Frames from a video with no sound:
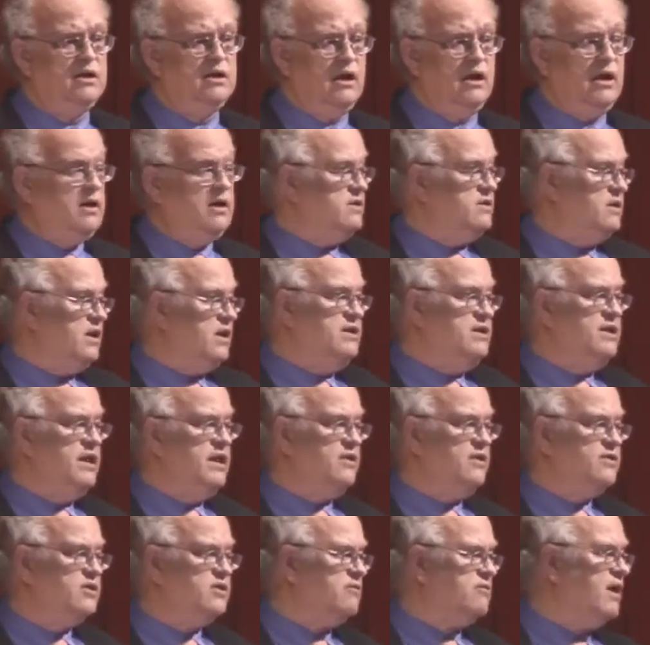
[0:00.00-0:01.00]
And in the
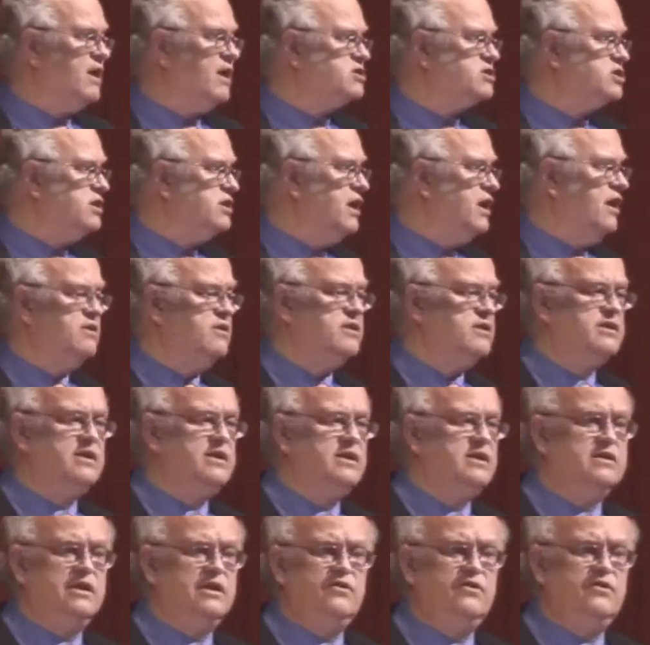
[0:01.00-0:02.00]
other direction, how does
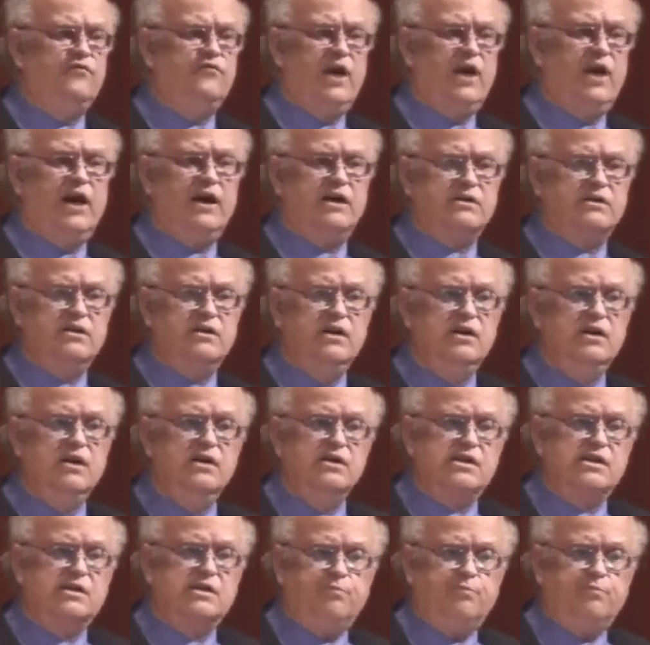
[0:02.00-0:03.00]
it in fact
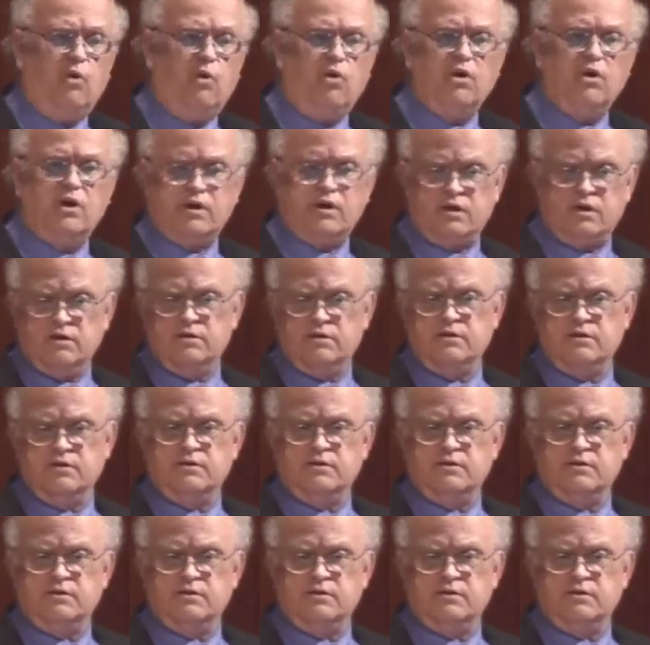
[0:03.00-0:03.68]
support